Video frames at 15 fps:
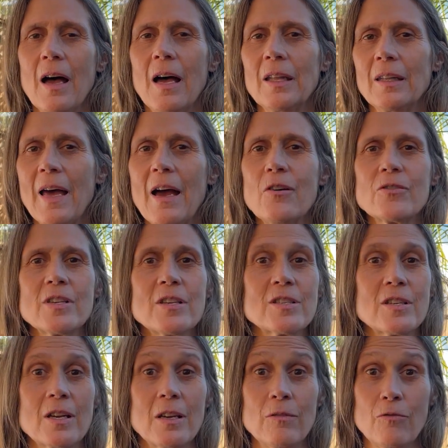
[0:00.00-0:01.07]
allows us
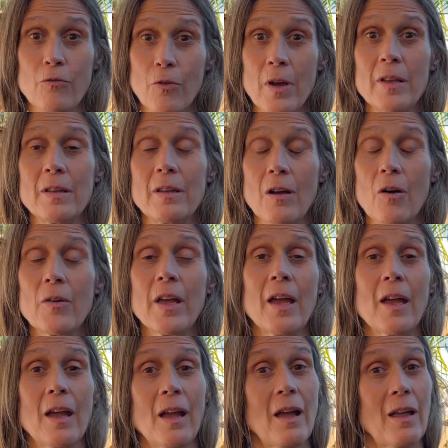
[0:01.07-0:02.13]
to confront,
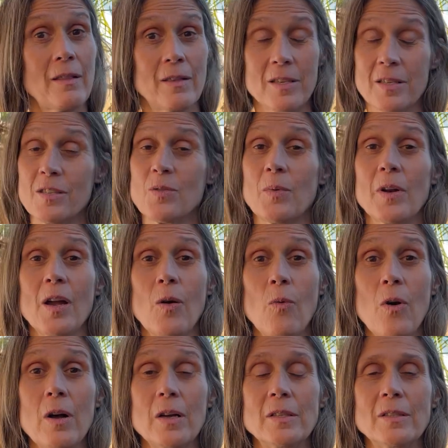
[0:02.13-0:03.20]
okay, this is what I
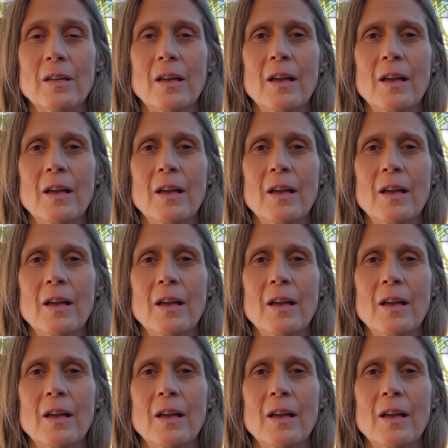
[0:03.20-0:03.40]
want.